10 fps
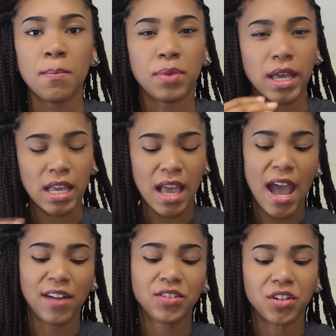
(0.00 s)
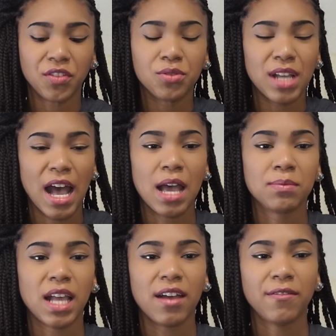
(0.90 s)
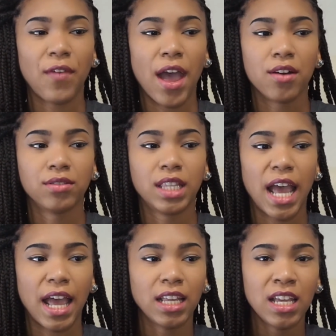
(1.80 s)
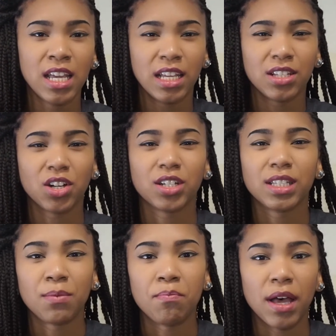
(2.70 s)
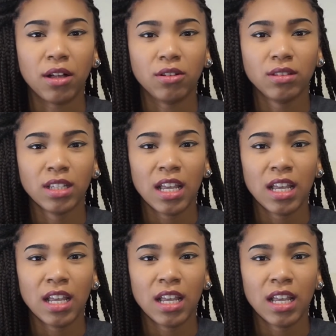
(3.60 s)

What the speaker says: But after a few times, I found that it starts to melt